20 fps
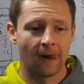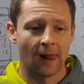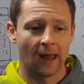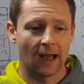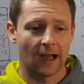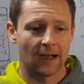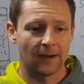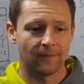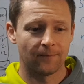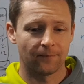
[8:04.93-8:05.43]

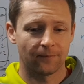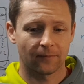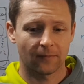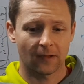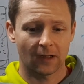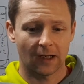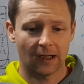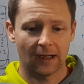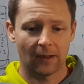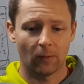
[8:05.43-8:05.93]
And
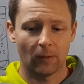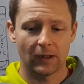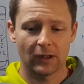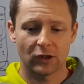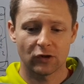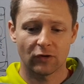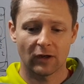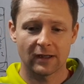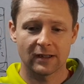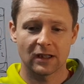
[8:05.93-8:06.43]
when you're
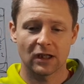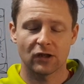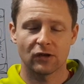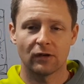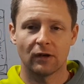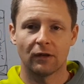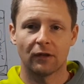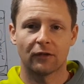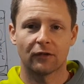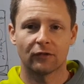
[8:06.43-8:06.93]

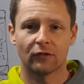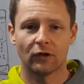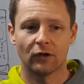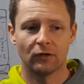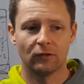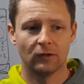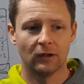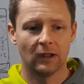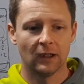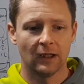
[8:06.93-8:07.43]
transitioning
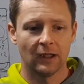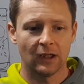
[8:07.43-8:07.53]
through,